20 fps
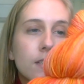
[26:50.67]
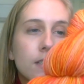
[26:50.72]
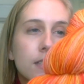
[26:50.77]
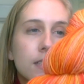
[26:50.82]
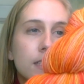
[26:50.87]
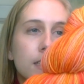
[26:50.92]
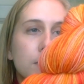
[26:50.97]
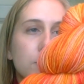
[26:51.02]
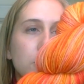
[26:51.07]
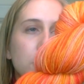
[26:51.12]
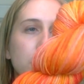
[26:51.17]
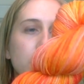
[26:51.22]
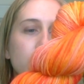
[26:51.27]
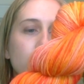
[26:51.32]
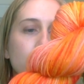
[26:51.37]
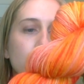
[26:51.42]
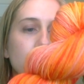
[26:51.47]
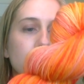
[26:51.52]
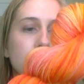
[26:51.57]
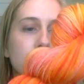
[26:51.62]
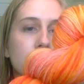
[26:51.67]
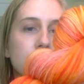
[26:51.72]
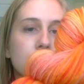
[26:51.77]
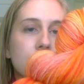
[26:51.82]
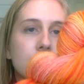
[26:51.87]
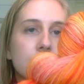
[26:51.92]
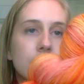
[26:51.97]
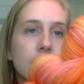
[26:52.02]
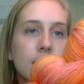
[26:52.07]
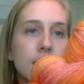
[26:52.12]
I seem to be drawn to
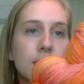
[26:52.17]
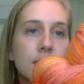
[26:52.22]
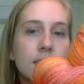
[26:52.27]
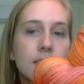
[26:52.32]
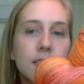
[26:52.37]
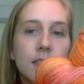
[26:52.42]
these colours.